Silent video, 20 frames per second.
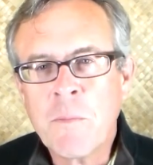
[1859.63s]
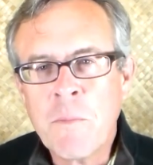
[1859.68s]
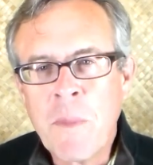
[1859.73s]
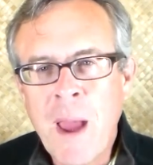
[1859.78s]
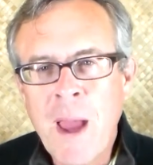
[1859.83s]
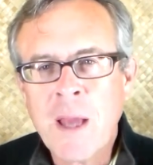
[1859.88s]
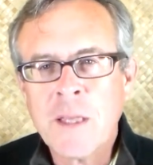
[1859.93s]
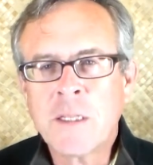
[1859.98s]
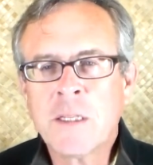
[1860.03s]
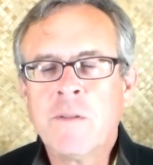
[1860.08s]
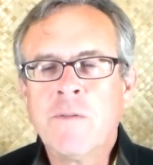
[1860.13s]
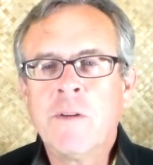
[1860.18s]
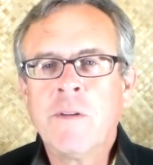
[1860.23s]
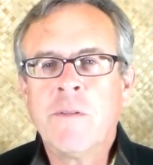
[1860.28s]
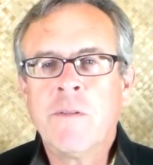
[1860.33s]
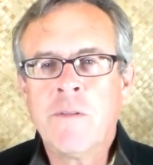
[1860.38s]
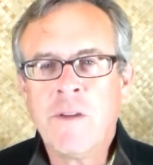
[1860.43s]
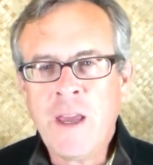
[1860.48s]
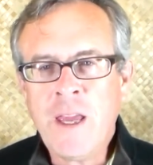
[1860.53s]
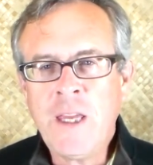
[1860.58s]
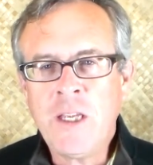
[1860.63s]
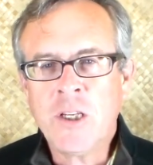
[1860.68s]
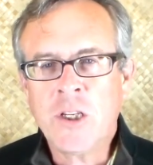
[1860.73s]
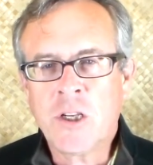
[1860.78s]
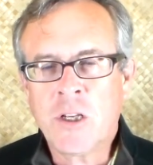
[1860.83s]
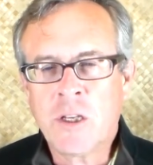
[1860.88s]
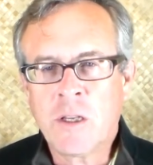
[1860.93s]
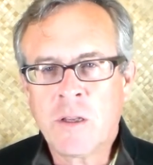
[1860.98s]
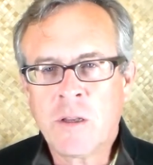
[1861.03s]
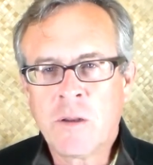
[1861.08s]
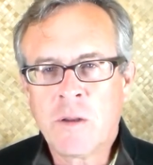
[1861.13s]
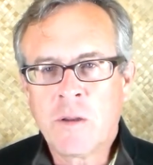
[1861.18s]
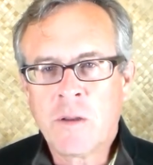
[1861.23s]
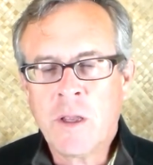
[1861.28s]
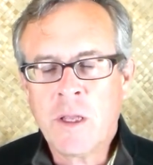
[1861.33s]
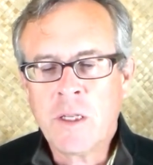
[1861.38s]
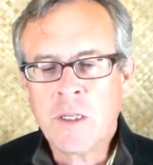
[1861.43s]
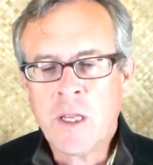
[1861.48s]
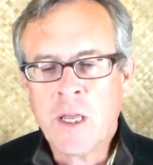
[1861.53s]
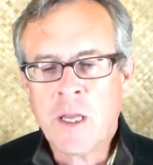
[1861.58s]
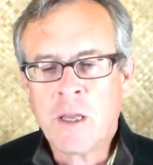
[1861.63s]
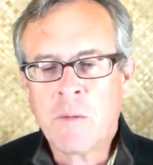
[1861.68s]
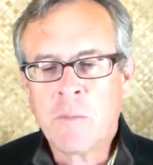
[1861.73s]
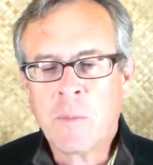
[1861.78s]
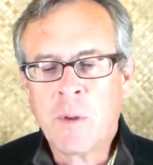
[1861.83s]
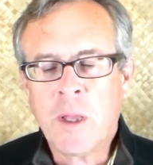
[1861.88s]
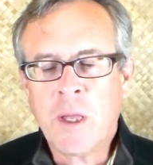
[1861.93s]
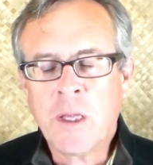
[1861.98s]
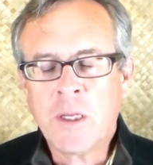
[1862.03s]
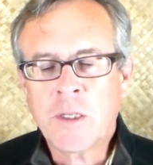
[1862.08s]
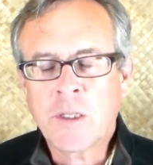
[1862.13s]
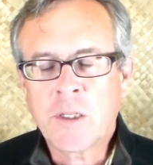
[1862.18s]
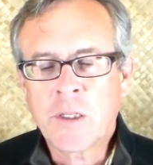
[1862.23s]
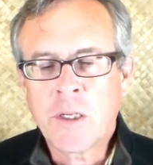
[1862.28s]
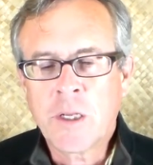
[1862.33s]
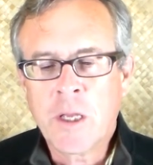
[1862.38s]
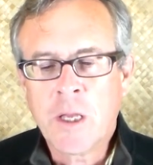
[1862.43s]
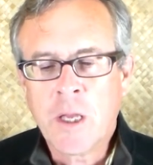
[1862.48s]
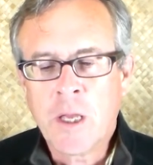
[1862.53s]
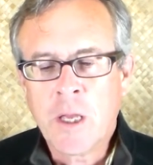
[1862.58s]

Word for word: massive invasion that's taken place.